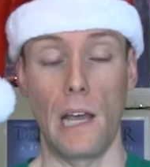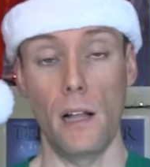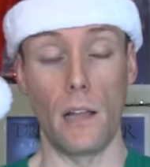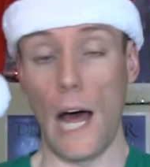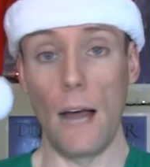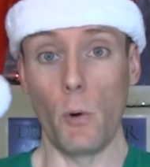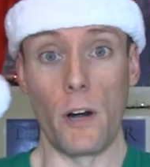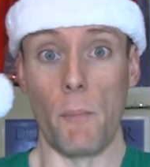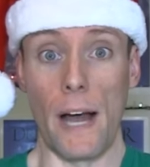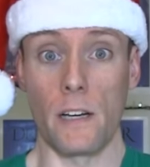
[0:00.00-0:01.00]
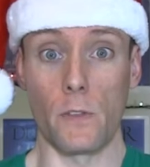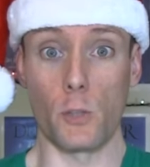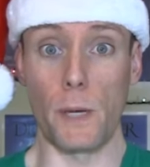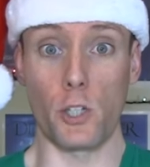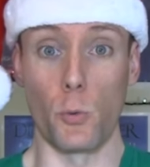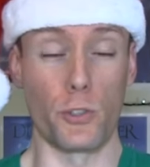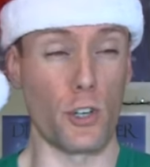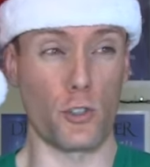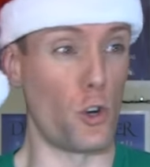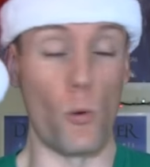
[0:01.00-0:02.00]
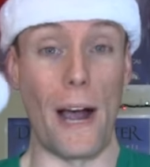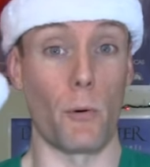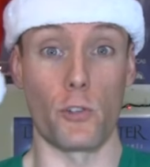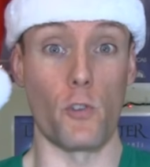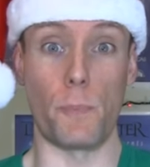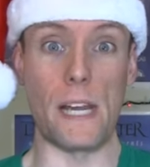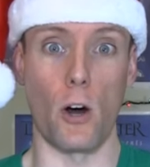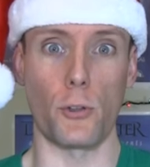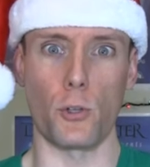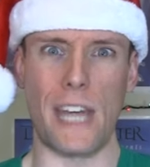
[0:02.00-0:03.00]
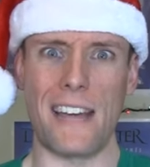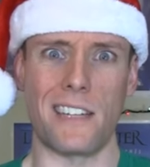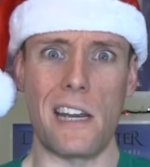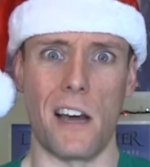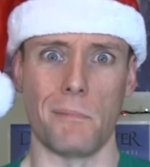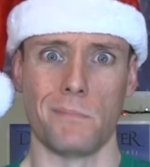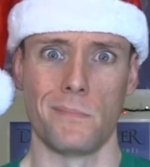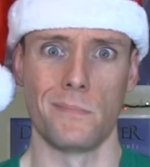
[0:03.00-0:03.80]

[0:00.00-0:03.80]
Hell, I wouldn't mind if the special was just 2 hours of B. Arthur's cantina.